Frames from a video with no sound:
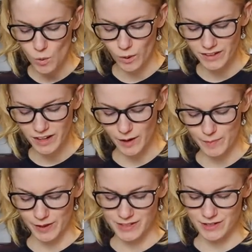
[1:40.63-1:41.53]
One
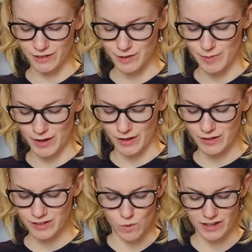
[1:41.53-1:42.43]
cup unsalted
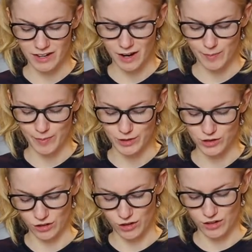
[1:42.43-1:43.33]
butter, one cup
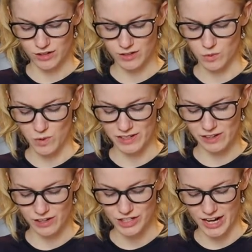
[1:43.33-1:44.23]
sugar, one
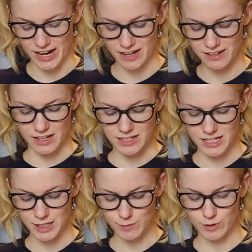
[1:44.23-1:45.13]
large egg, a
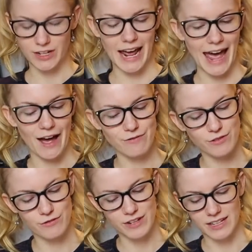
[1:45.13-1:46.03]
teaspoon and a half
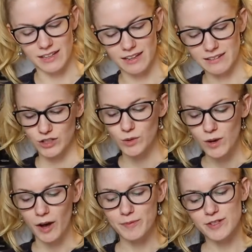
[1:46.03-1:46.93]
of vanilla, two
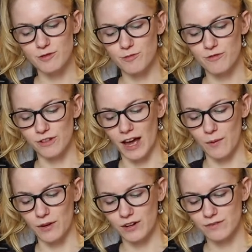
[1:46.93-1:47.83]
cups of
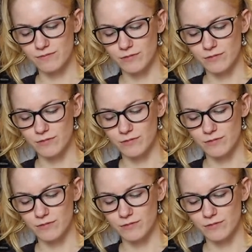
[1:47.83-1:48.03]
flour,